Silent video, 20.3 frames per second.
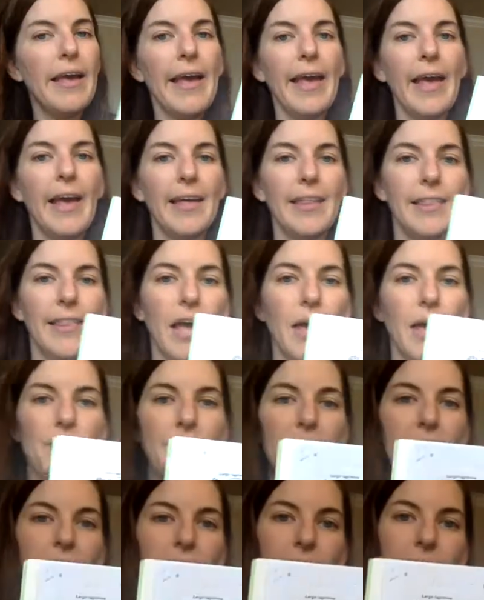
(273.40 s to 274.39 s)
And that
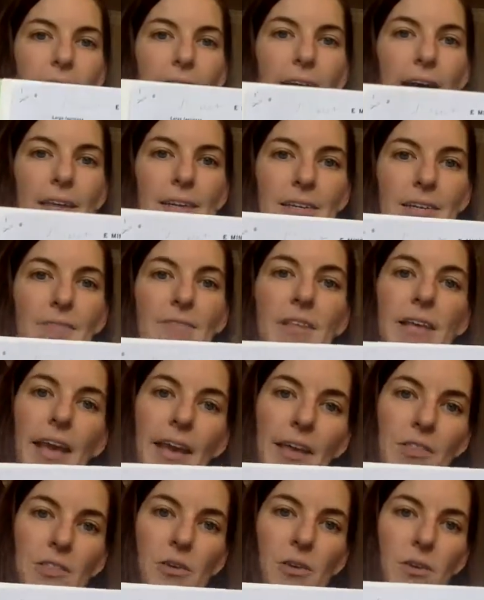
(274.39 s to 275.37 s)
means that if the
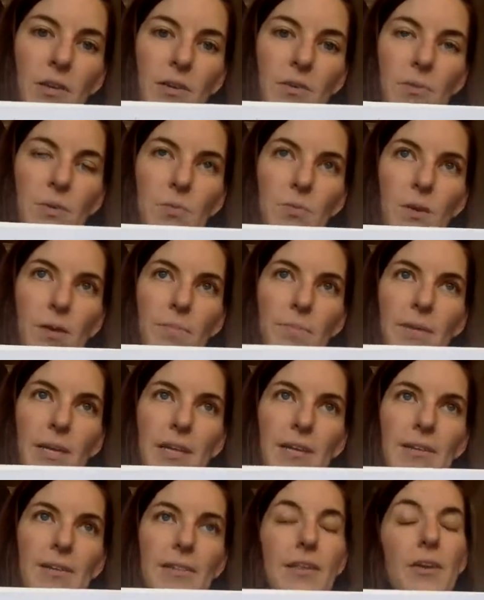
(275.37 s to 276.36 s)
8th note equals 1
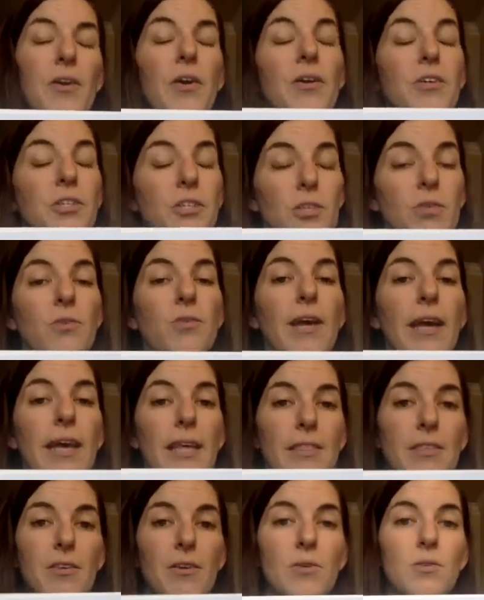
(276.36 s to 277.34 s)
beat, there are 2
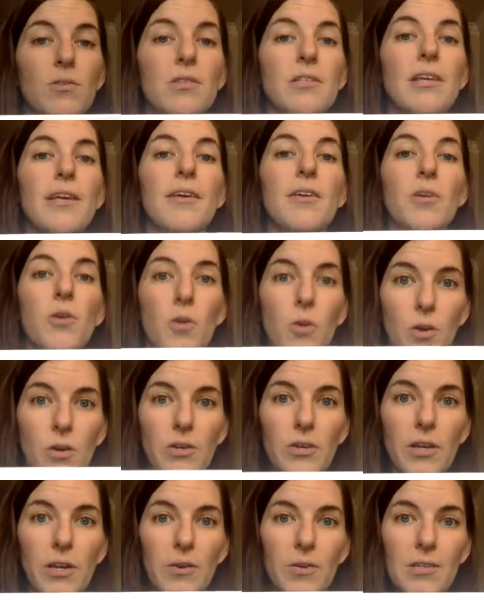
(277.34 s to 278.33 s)
8th notes and a
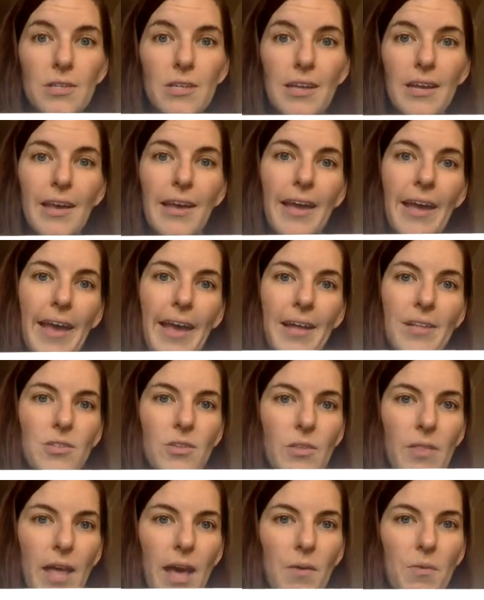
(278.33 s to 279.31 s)
quarter note.
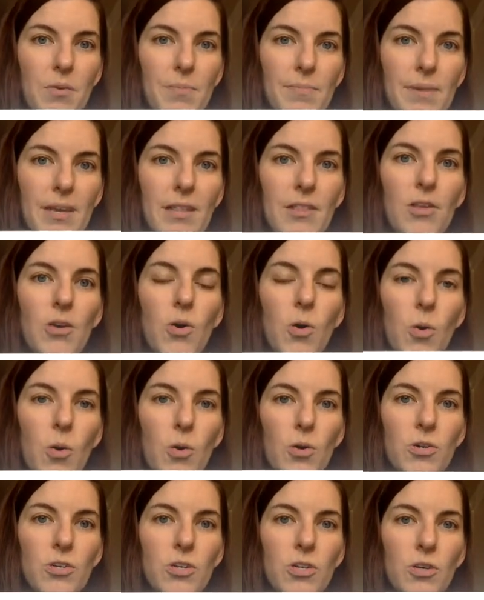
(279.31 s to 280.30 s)
And so that would mean the
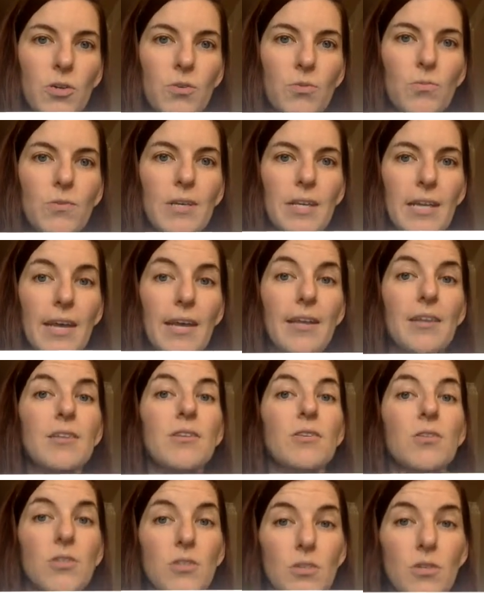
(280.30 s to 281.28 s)
quarter note would
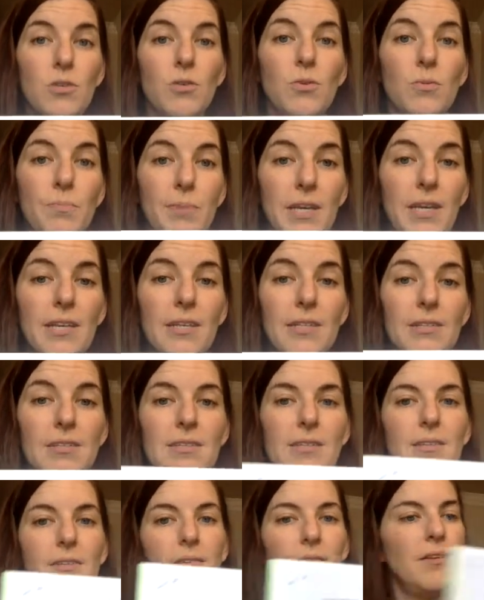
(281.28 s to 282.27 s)
get 2
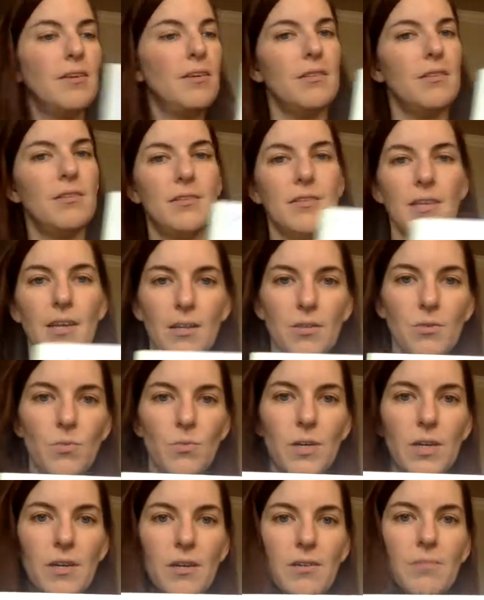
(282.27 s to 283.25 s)
beats. Sounds
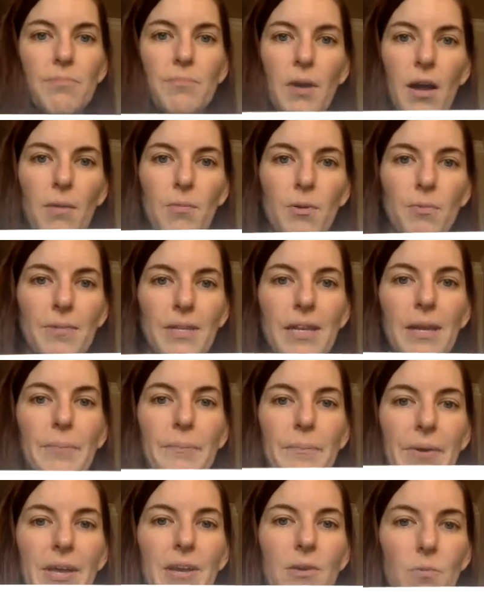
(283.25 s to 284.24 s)
weird,
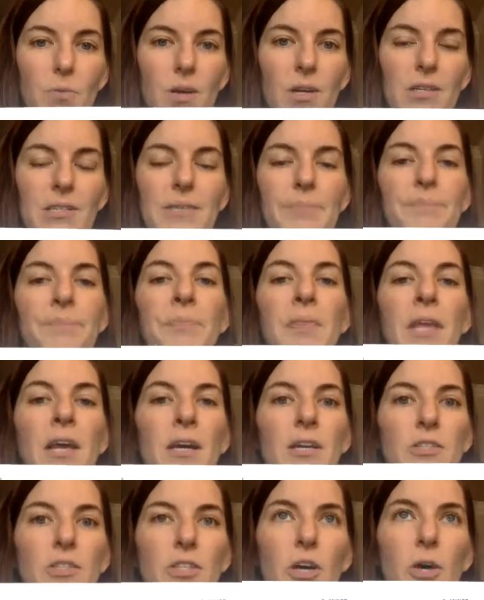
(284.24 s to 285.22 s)
probably, but it works.
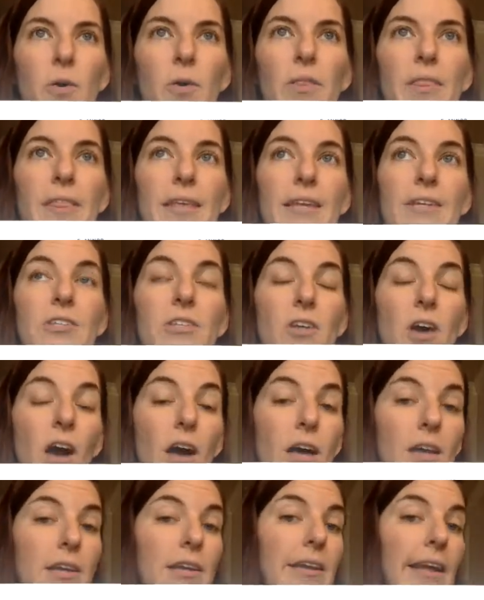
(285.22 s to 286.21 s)
So the
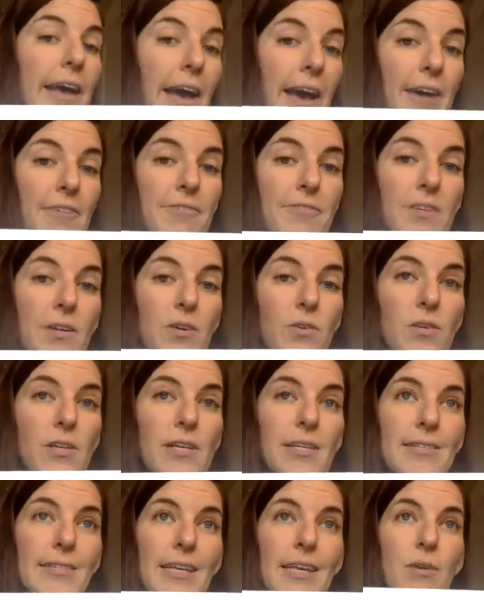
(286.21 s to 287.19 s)
dotted half note
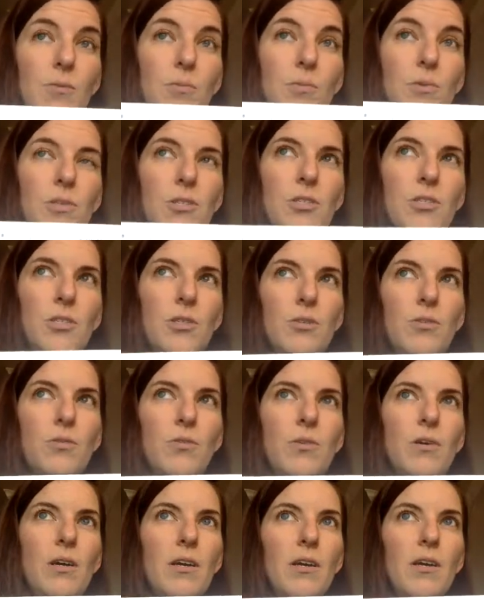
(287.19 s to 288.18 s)
is equal
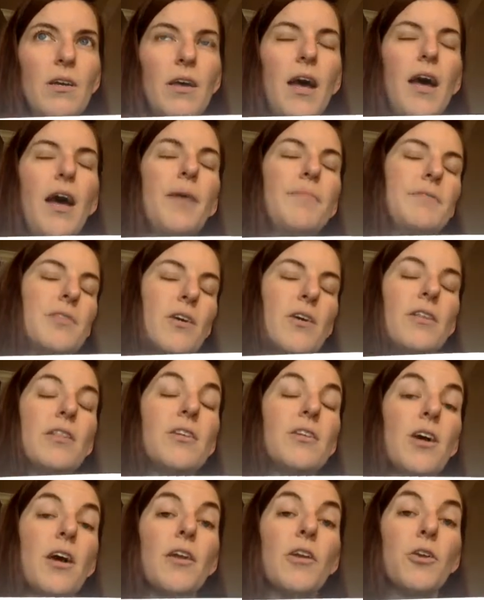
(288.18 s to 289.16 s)
to,
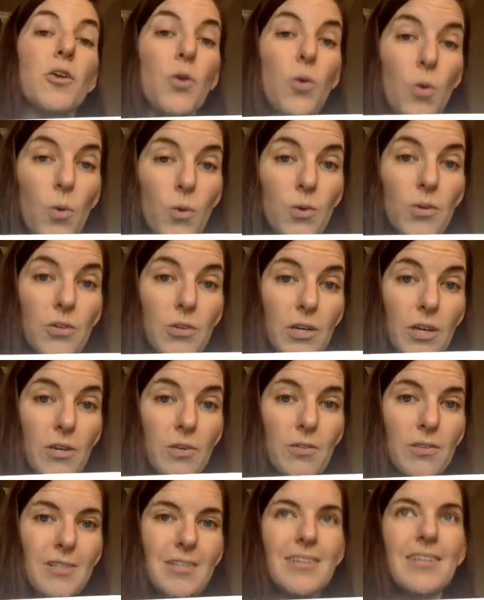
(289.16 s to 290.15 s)
the dotted quarter
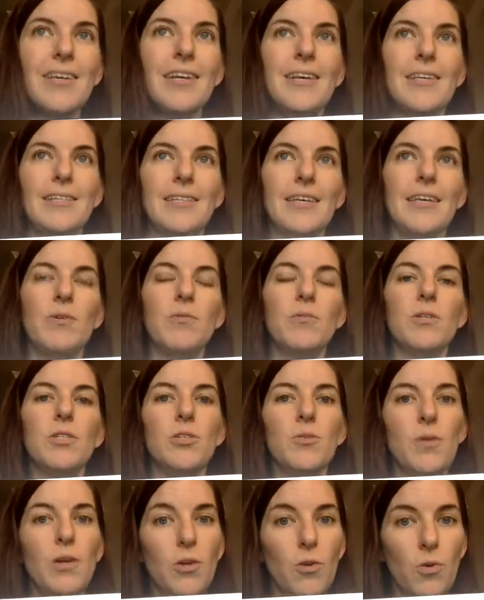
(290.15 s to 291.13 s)
note is equal
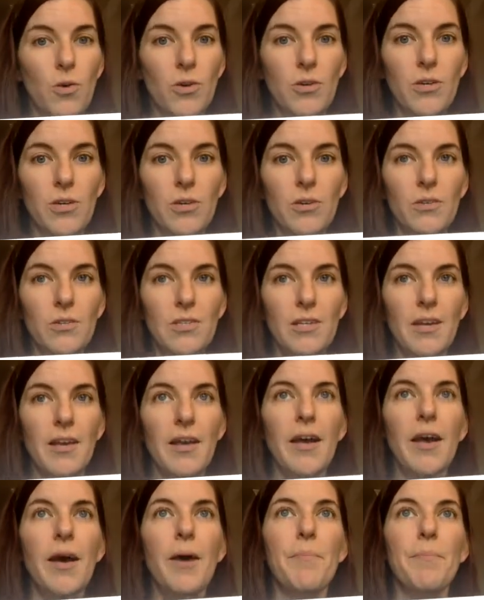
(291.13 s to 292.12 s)
to a quarter note
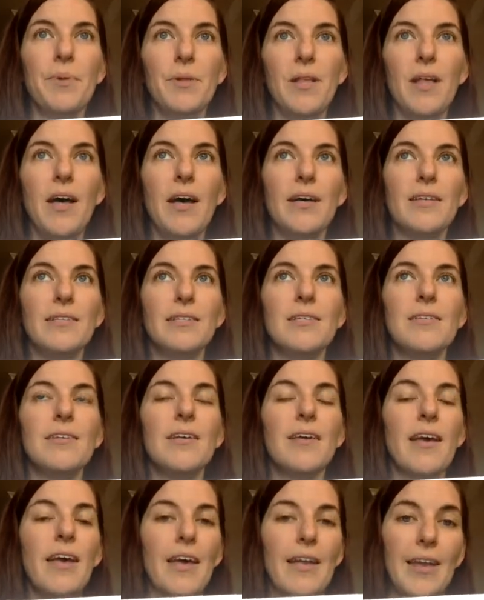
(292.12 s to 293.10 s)

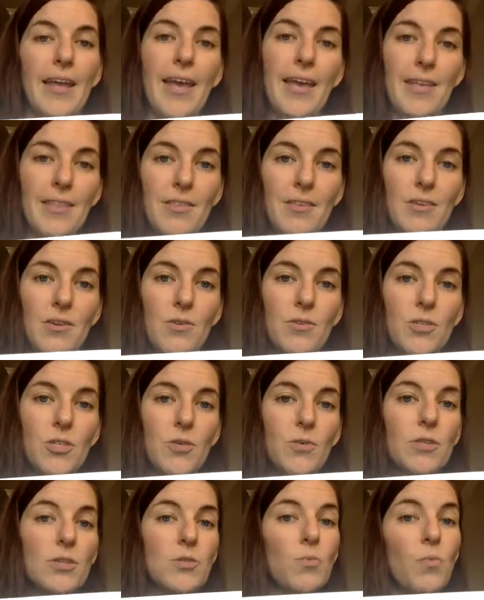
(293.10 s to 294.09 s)
plus an 8th note.
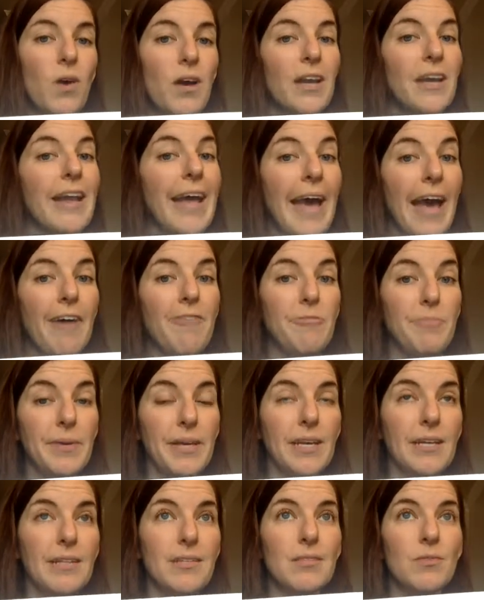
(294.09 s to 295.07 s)
So it's 1.5
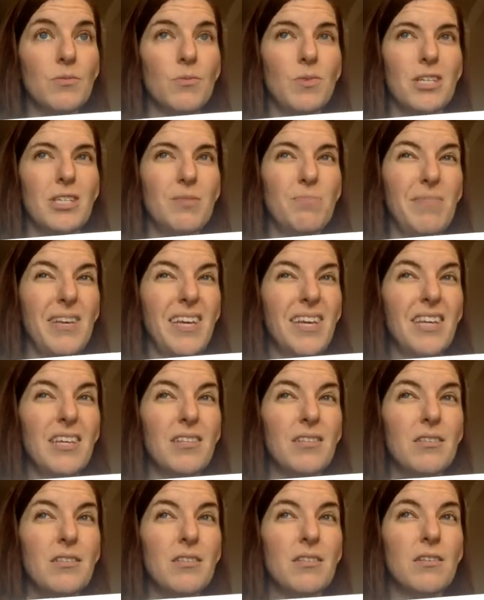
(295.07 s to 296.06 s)
beats, which
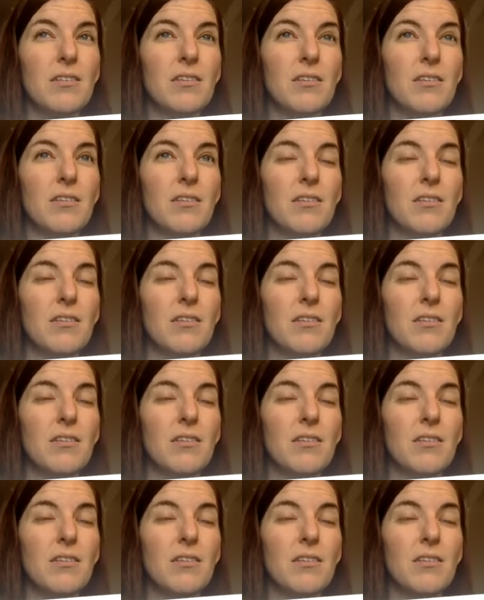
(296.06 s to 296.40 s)
means